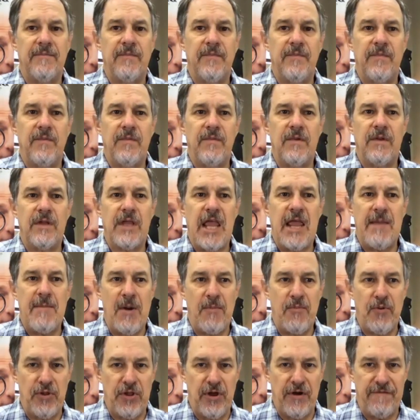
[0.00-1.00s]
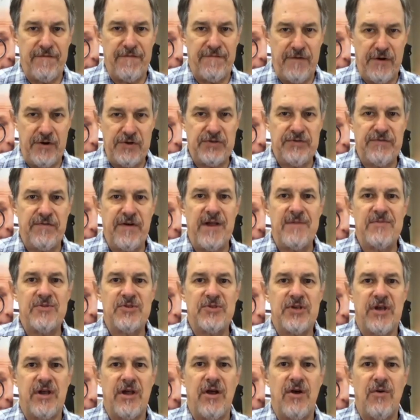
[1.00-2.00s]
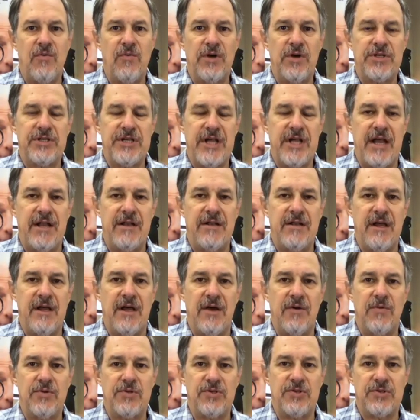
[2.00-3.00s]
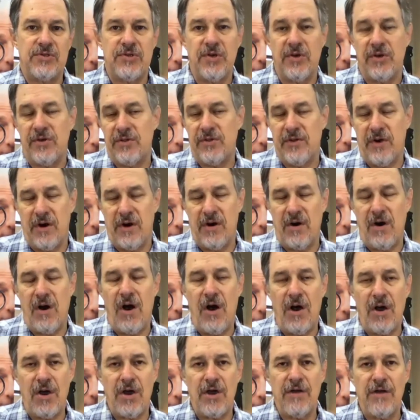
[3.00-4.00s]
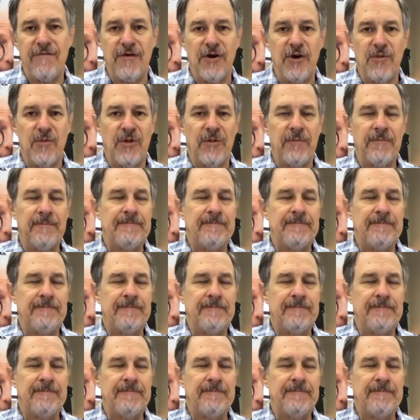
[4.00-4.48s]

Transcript: came up with our first frame style, which had was our Hawk convertible.